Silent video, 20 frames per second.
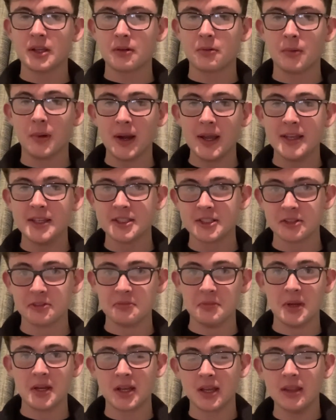like ways
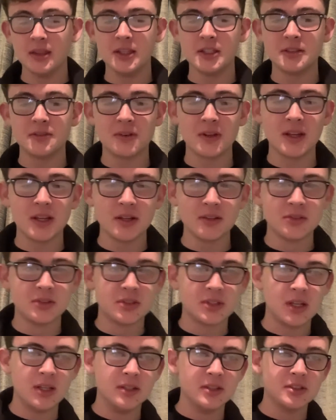of making these
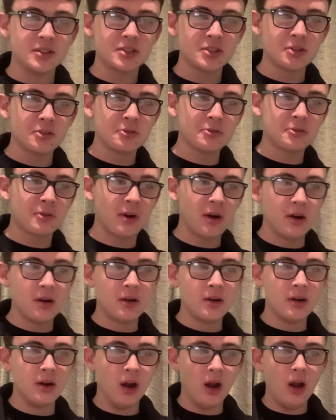videos, and so
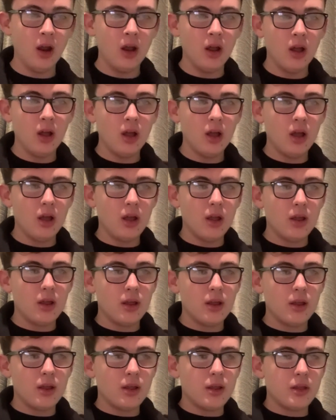far
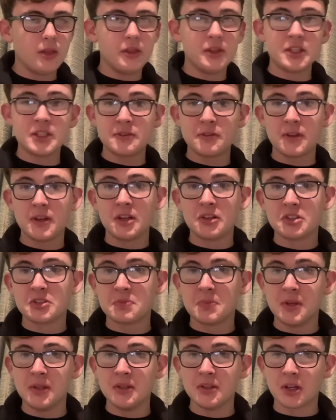this video's
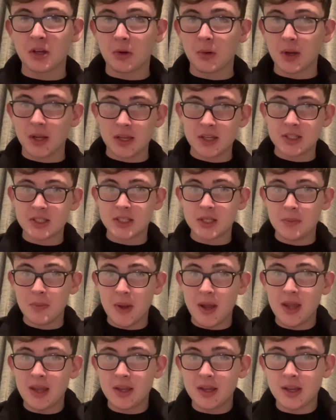been the quickest to
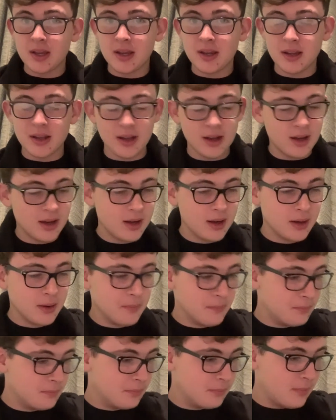make. I
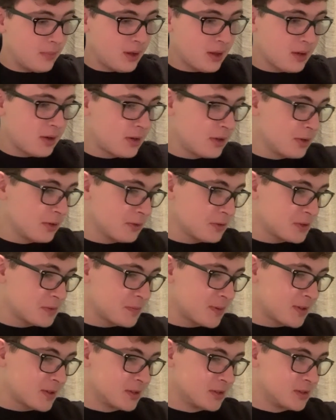don't know if it's
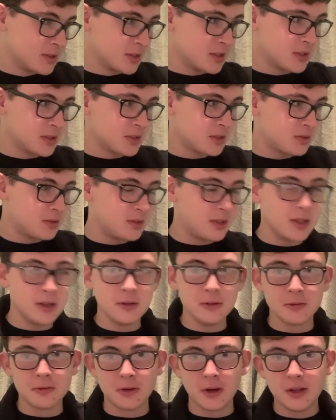because I just
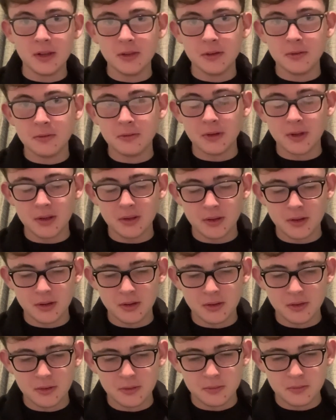didn't find
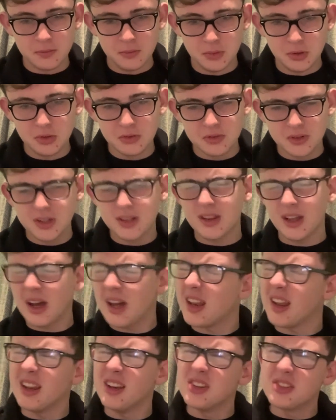the movie
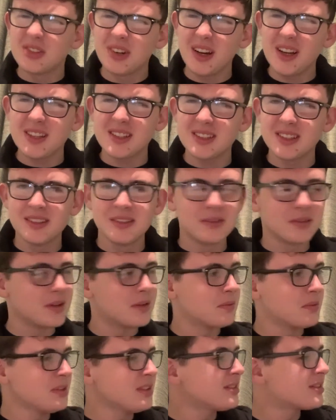that interesting. Well,
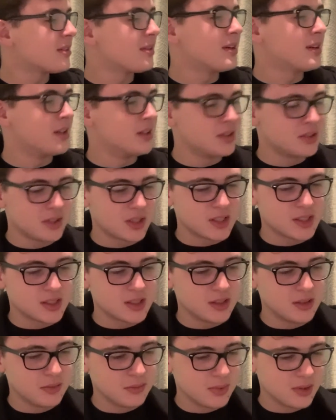it was quite
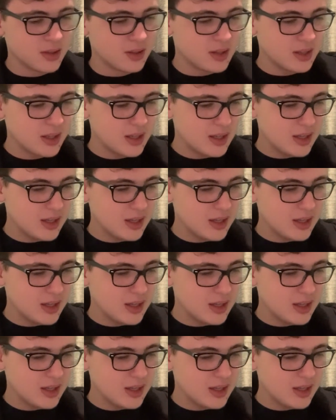interesting, but